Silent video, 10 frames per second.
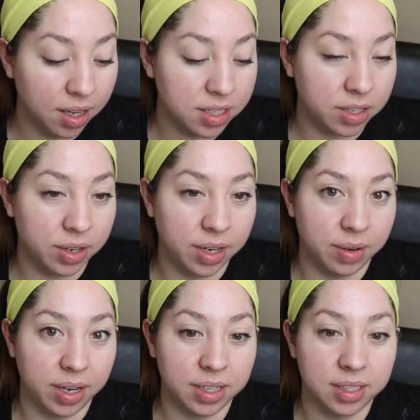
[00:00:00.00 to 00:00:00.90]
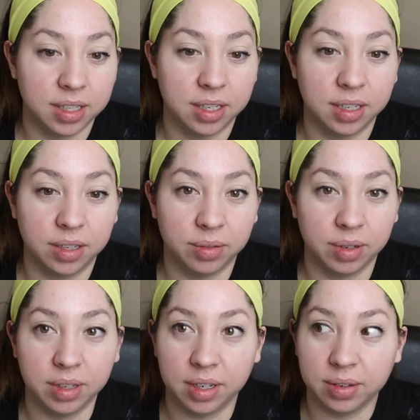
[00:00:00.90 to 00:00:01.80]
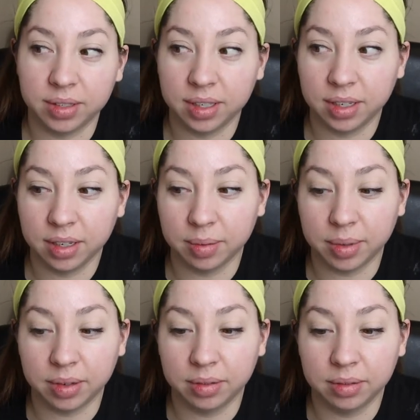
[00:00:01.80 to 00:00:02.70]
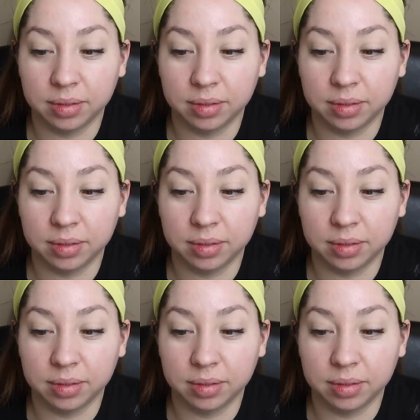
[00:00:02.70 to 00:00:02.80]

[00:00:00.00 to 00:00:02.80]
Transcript: So anyways, what the heck was I talking about?